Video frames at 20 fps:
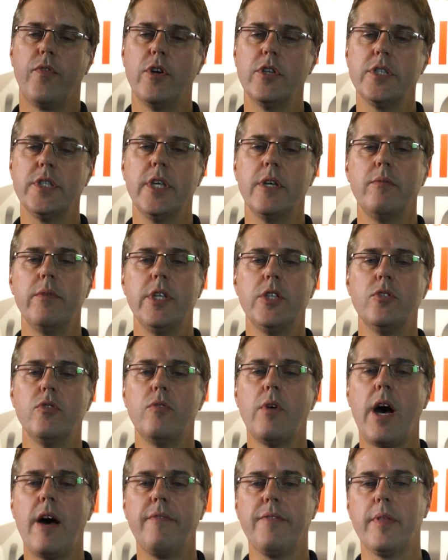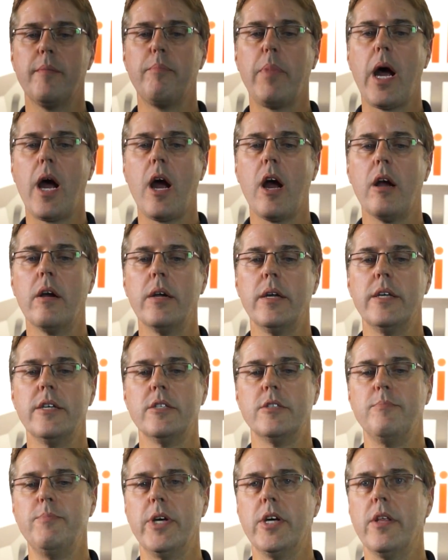First thing we do off the bar
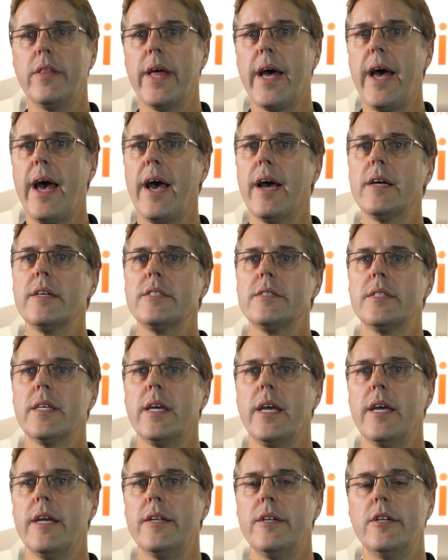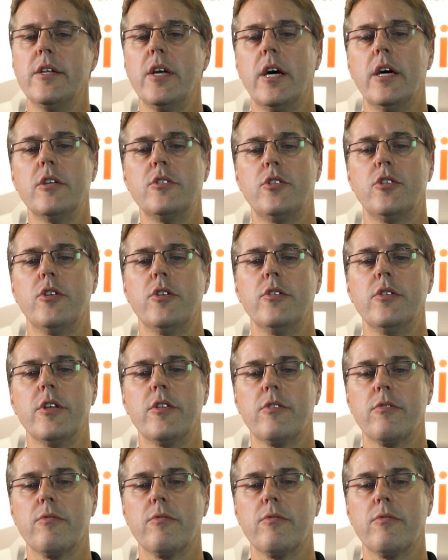is mill the hex and uh, turn the